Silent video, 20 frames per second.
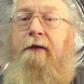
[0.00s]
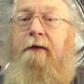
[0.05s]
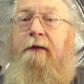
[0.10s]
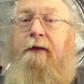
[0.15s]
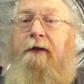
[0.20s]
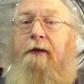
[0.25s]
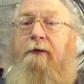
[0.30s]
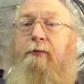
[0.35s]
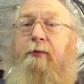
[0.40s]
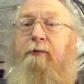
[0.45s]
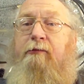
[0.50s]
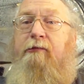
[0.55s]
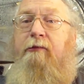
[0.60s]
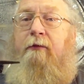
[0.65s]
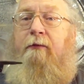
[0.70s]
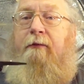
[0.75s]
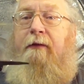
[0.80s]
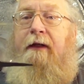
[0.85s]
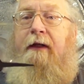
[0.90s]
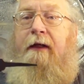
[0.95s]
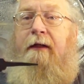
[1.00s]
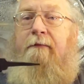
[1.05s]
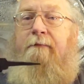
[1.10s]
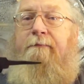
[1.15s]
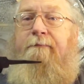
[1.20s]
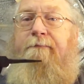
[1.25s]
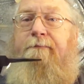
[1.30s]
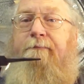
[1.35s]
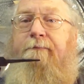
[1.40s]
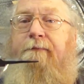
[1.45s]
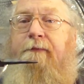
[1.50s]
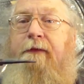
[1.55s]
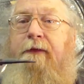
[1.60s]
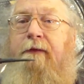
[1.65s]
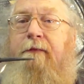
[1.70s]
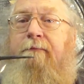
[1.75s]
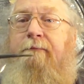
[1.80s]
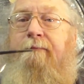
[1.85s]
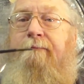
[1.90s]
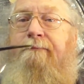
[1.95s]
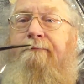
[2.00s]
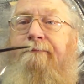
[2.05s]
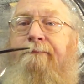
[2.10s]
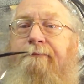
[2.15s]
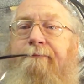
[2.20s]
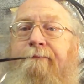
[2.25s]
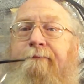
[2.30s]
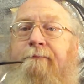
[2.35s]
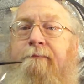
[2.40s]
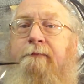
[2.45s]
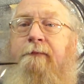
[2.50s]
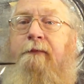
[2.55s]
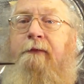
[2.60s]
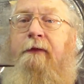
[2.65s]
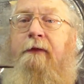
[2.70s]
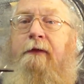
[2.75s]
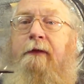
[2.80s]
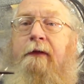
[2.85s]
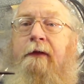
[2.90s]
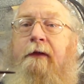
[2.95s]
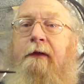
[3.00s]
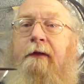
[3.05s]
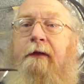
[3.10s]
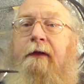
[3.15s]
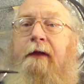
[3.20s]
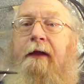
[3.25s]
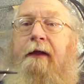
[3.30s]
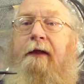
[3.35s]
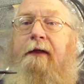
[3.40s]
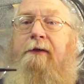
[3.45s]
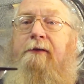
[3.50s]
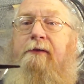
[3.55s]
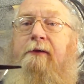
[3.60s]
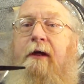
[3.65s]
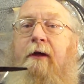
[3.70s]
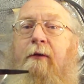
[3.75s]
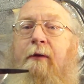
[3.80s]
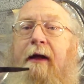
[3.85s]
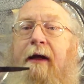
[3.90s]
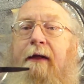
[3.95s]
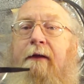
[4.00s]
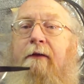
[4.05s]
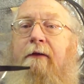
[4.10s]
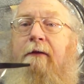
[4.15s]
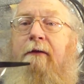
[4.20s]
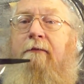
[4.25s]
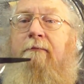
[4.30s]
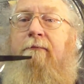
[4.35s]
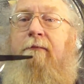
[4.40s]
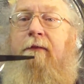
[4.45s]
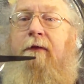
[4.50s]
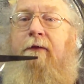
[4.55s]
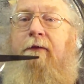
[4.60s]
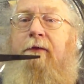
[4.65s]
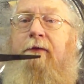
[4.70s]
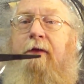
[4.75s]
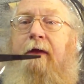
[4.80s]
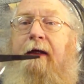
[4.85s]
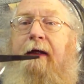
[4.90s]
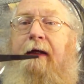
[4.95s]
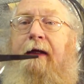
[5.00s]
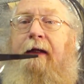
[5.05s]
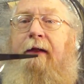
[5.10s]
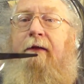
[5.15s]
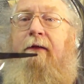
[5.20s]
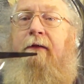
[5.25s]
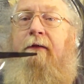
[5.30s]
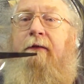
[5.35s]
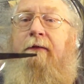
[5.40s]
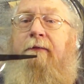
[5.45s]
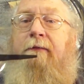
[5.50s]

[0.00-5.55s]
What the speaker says: You guess what's wrong with that? Yeah. There is no handle on the tang end.